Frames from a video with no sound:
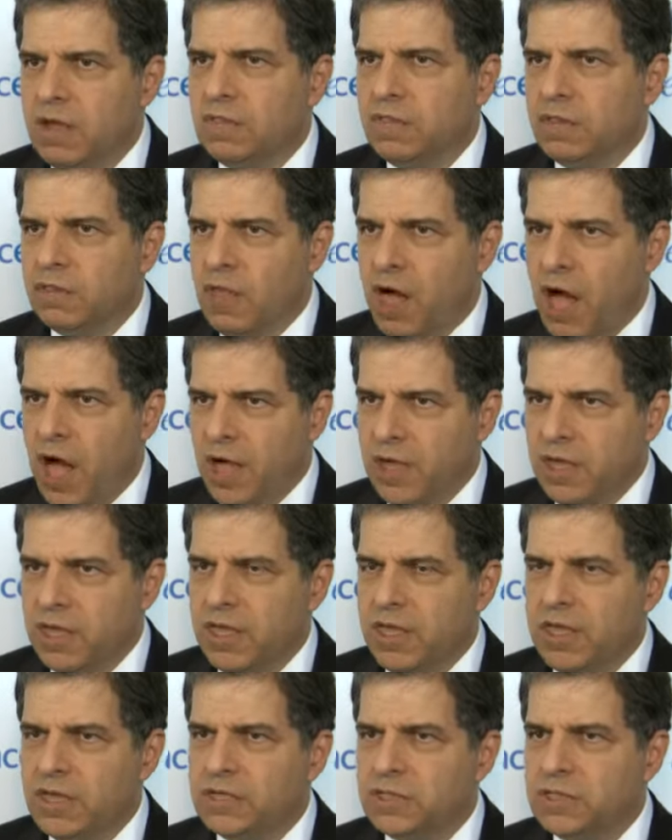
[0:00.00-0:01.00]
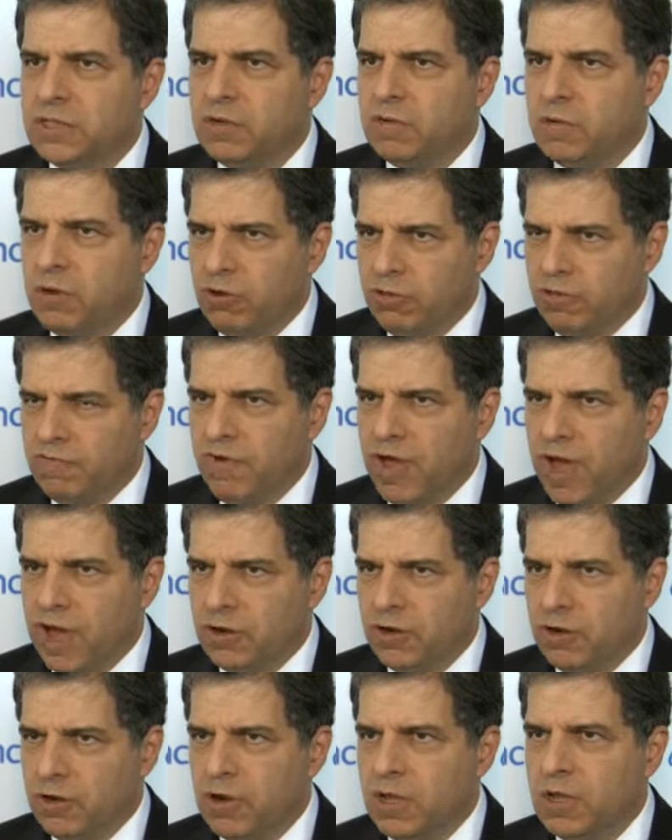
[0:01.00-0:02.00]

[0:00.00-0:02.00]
The lock is the growth factor